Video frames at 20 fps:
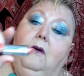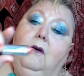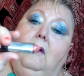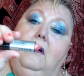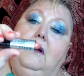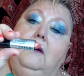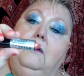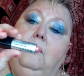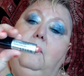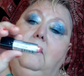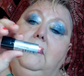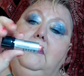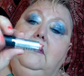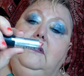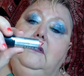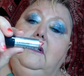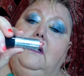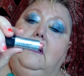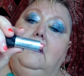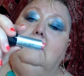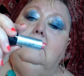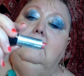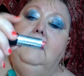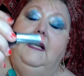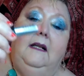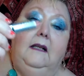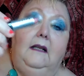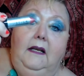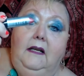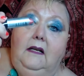was, you know, LA
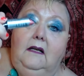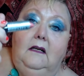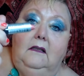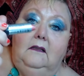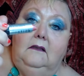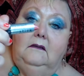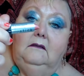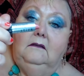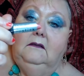Colors.